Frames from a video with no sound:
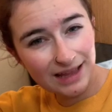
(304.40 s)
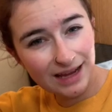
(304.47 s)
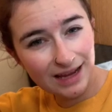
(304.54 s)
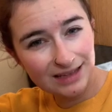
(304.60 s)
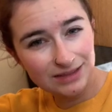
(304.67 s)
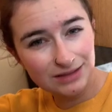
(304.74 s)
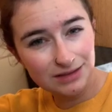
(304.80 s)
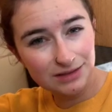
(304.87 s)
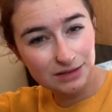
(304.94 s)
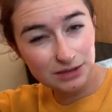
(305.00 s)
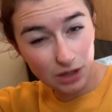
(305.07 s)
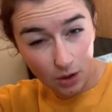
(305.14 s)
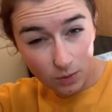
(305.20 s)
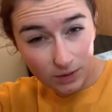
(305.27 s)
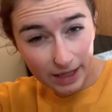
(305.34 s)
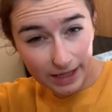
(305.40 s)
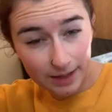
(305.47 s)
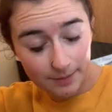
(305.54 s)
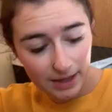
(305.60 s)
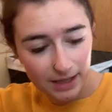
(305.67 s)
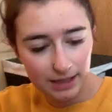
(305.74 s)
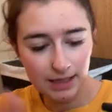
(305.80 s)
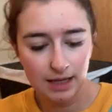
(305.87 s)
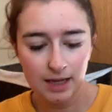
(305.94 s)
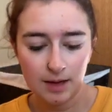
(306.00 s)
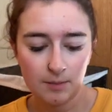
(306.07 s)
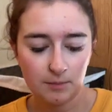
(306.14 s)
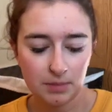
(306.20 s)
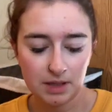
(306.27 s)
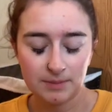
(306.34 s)
I don't like about it,
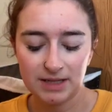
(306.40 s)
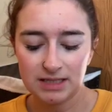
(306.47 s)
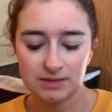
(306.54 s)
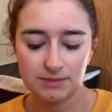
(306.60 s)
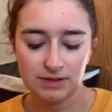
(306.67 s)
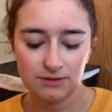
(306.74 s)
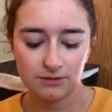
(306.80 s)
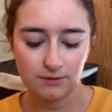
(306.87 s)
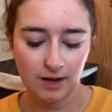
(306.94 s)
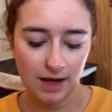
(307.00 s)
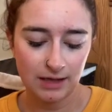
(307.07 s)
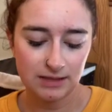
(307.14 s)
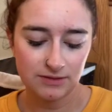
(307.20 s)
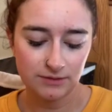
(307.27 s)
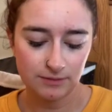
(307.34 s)
but it makes my eyes